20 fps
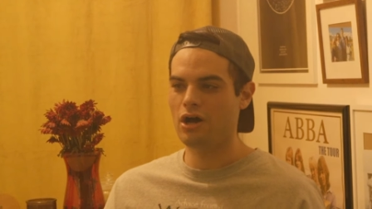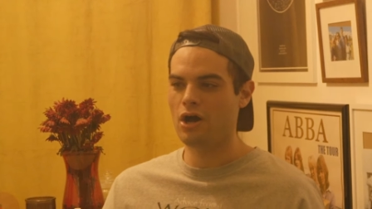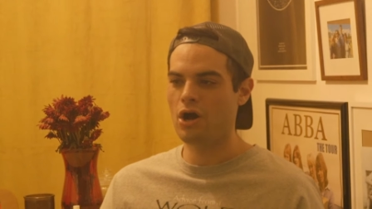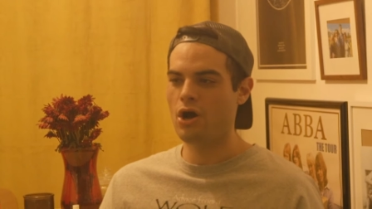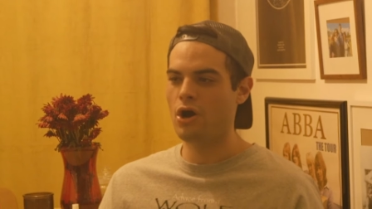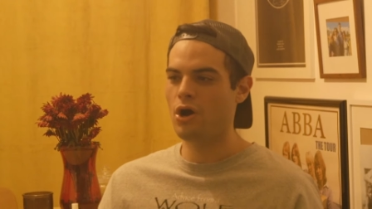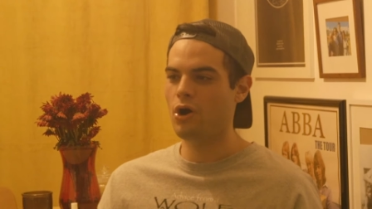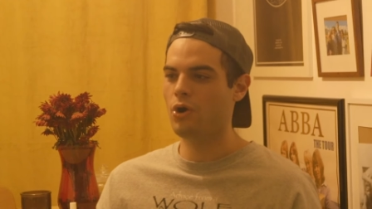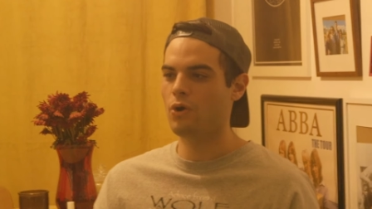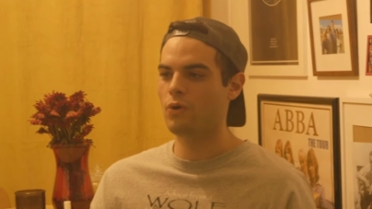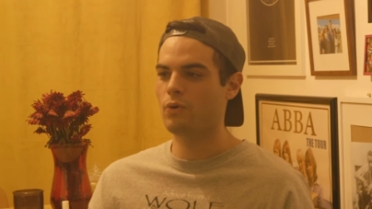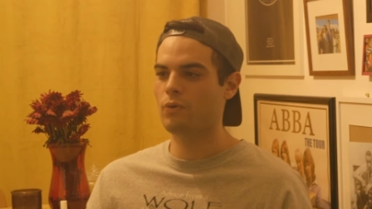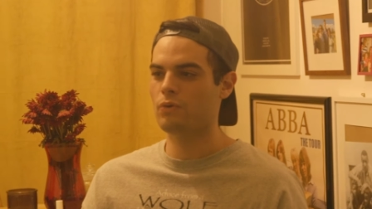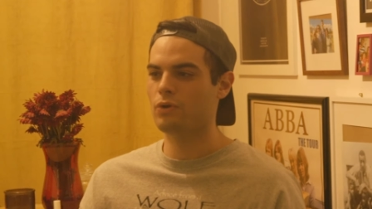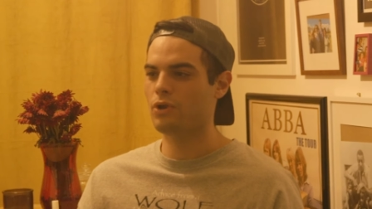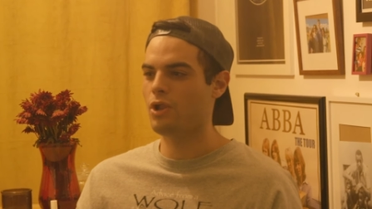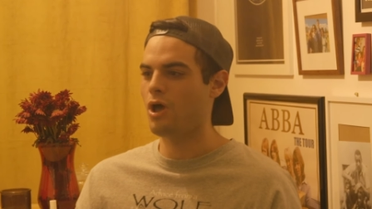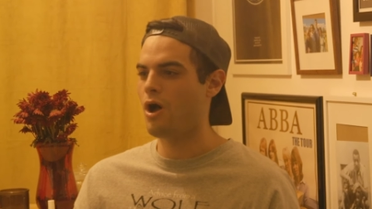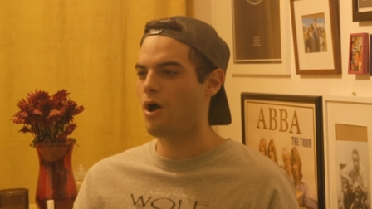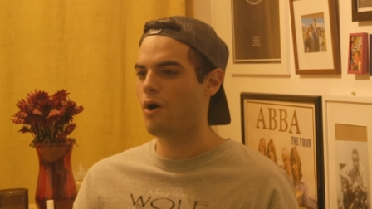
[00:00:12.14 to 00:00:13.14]
Oh
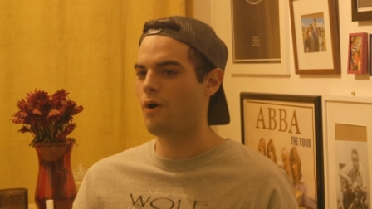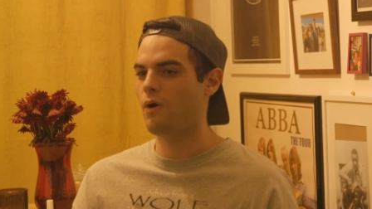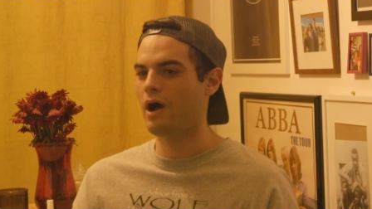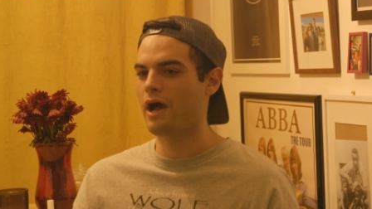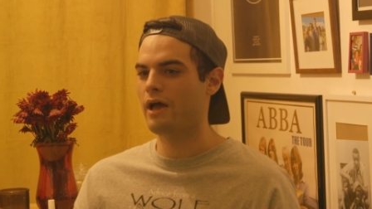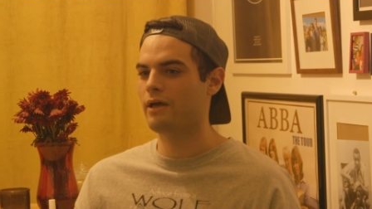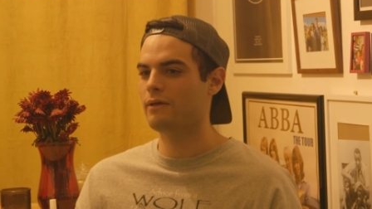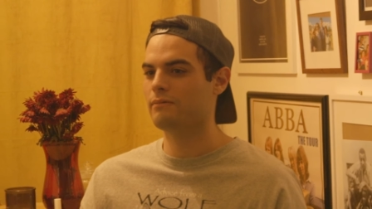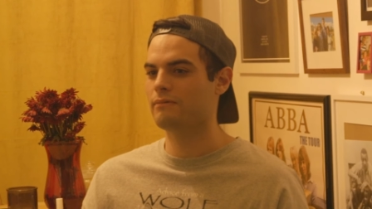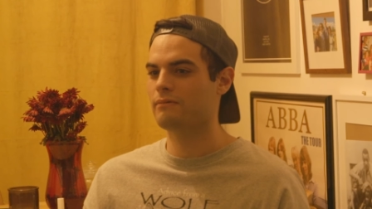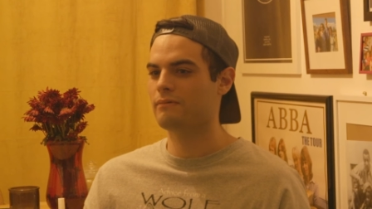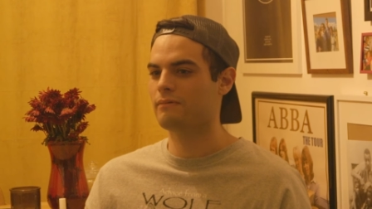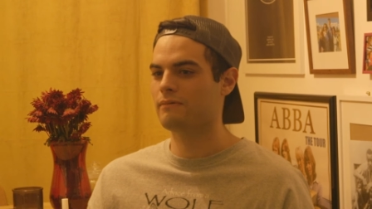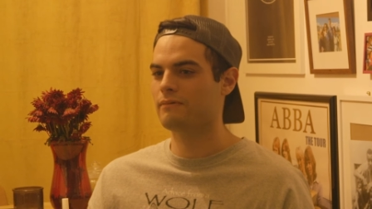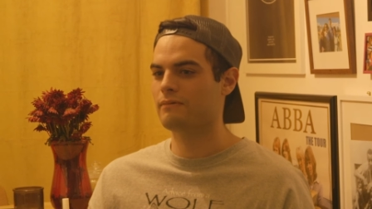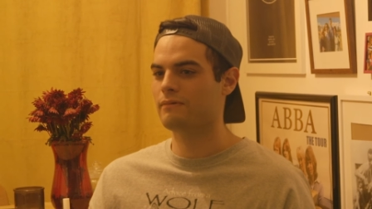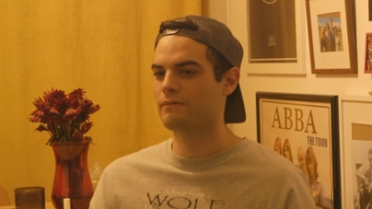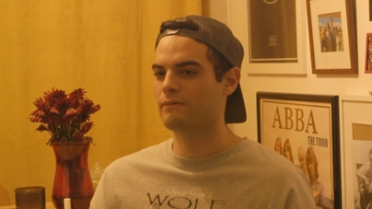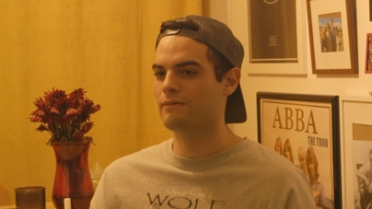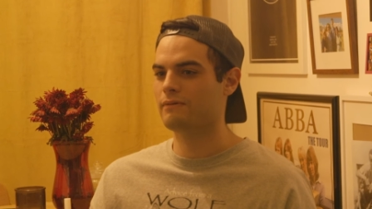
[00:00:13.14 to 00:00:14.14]
no, I
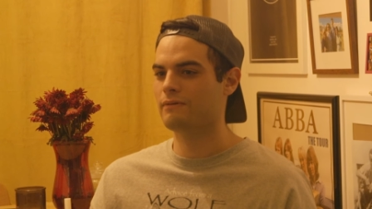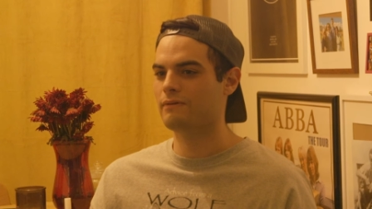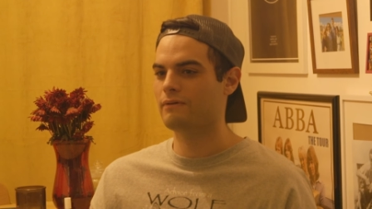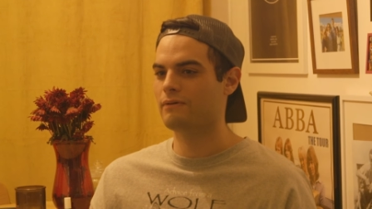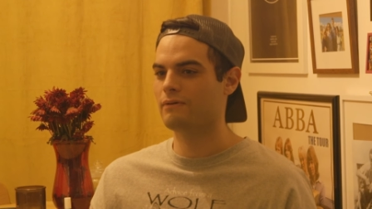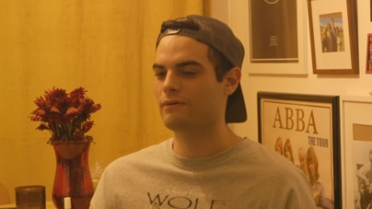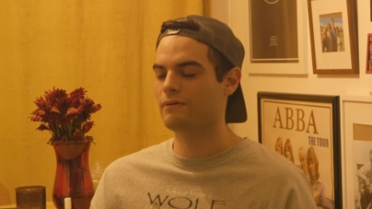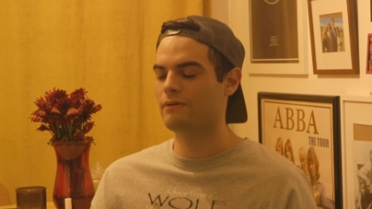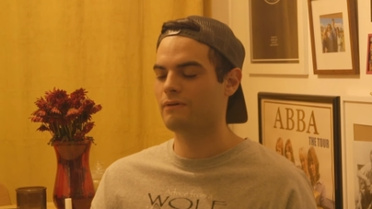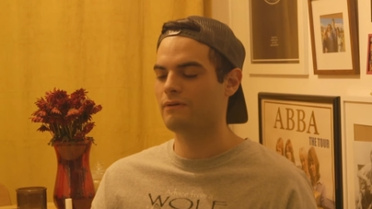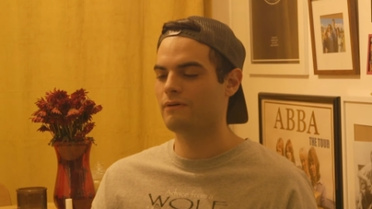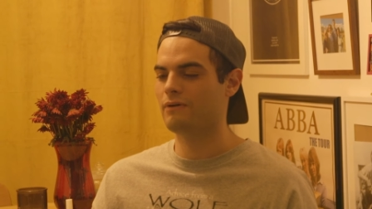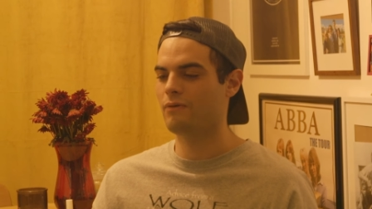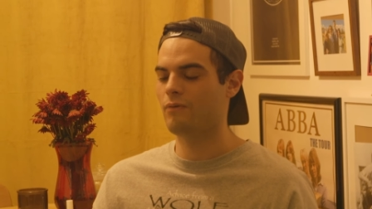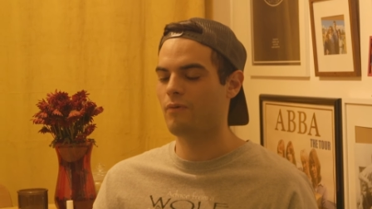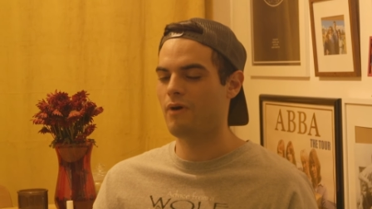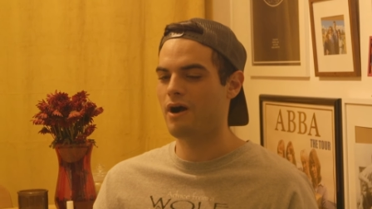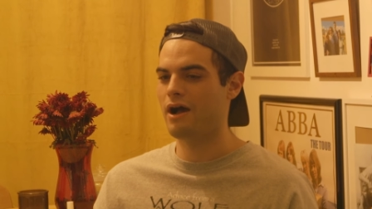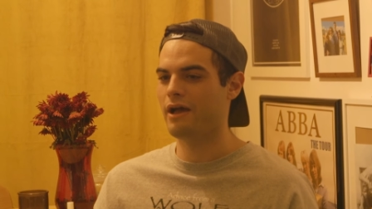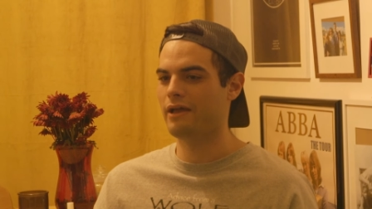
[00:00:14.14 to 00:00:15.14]

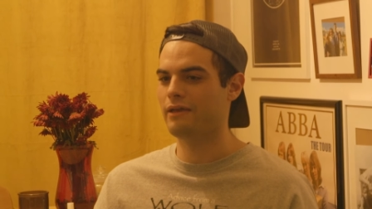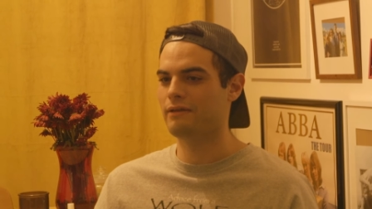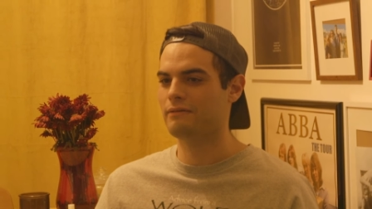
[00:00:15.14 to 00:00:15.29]
why?